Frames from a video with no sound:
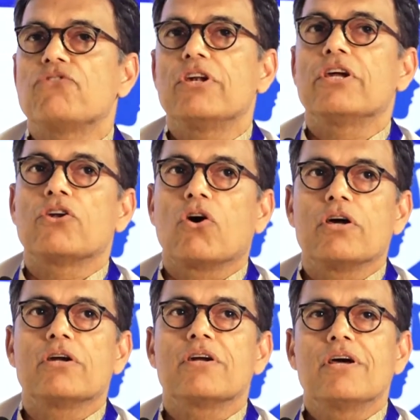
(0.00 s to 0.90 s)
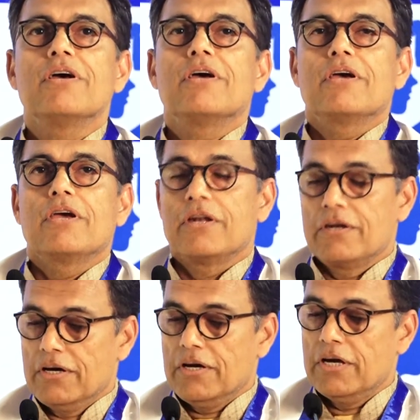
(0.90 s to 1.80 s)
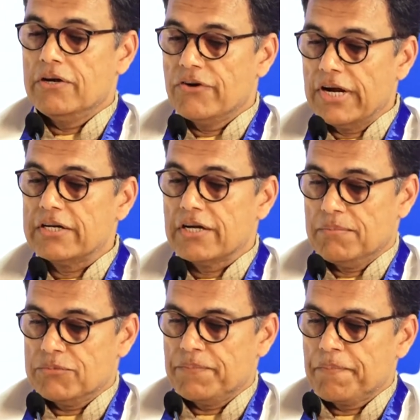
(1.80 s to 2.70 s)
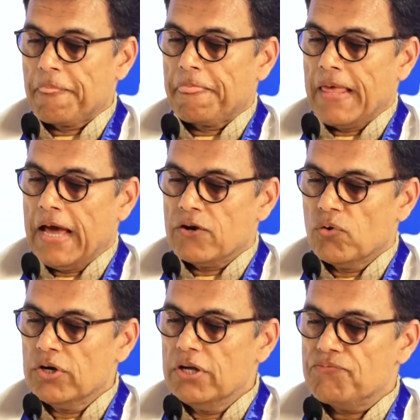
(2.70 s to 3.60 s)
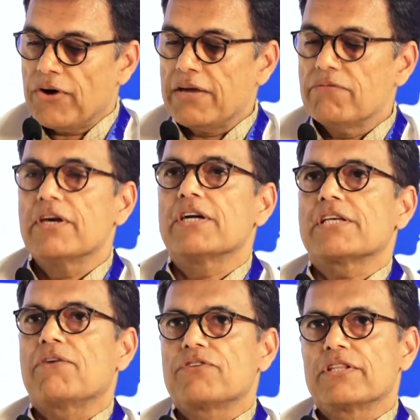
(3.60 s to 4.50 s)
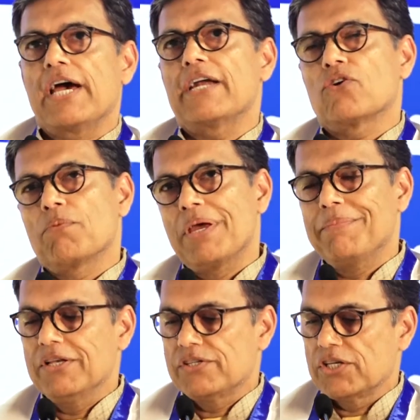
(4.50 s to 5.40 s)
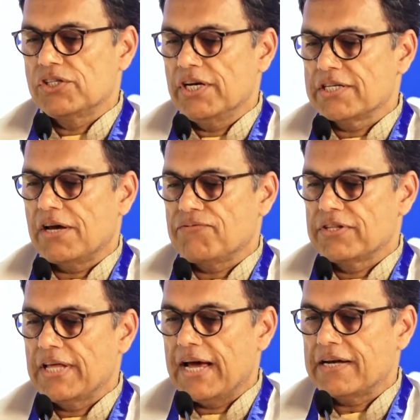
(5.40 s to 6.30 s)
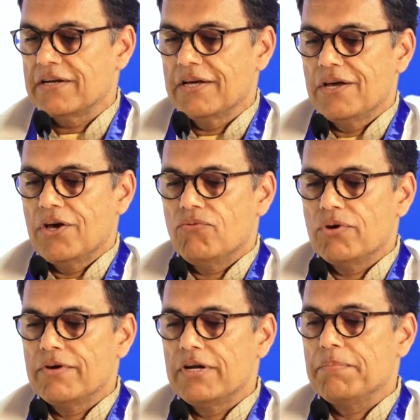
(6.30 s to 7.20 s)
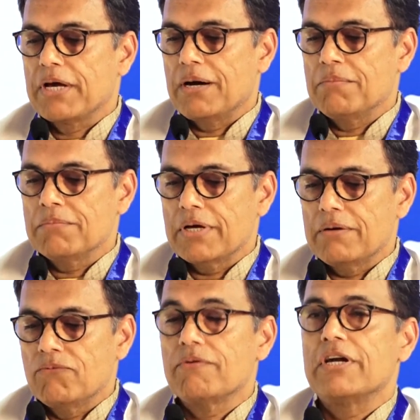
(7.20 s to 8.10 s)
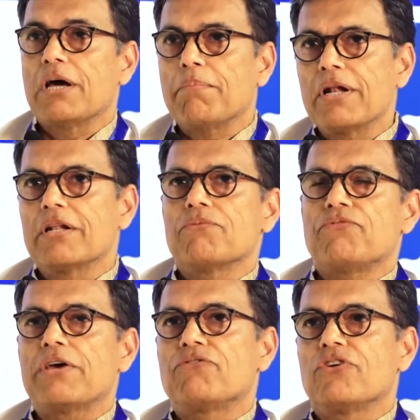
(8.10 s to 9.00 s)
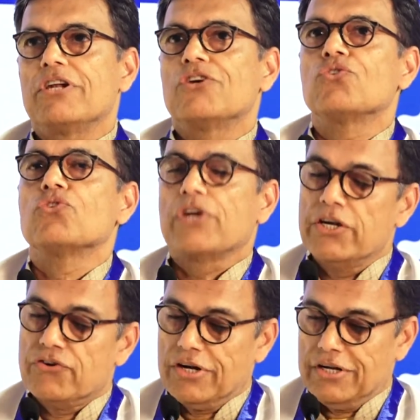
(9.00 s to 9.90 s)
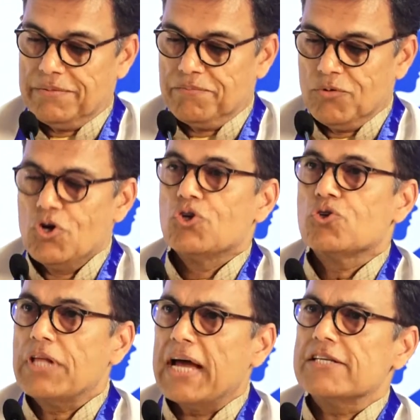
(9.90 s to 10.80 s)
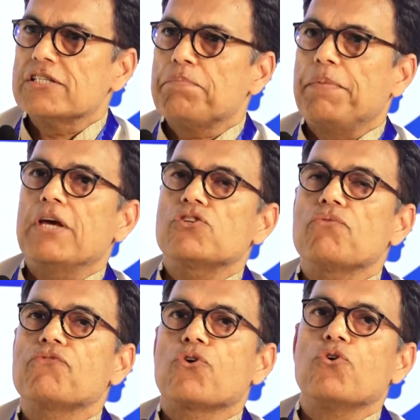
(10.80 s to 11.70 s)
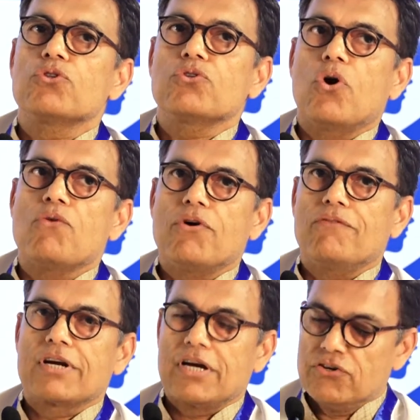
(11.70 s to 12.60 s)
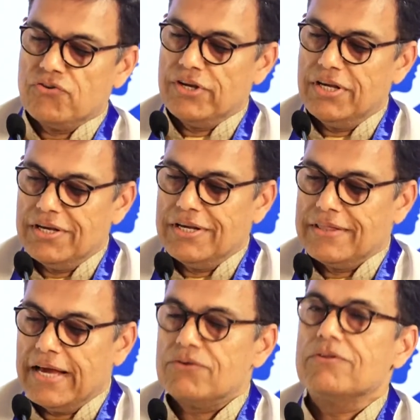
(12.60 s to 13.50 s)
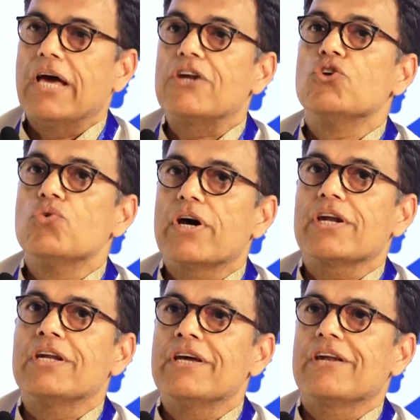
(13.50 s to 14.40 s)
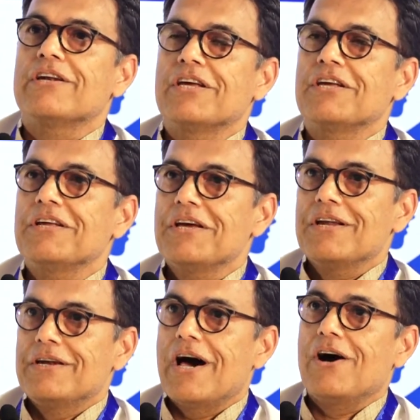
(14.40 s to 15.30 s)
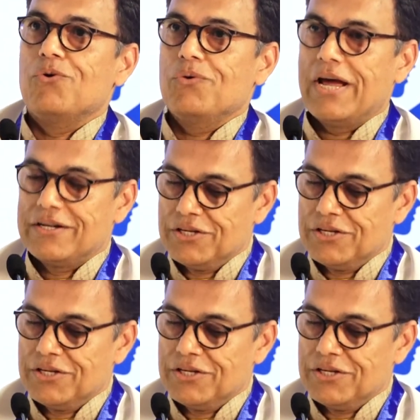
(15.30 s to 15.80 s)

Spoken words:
trillion in real terms. And only 5 years after that, or maybe 6 years after that, we will double the 5 trillion to 10 trillion. So that is the pace of growth of our country that you are inheriting now at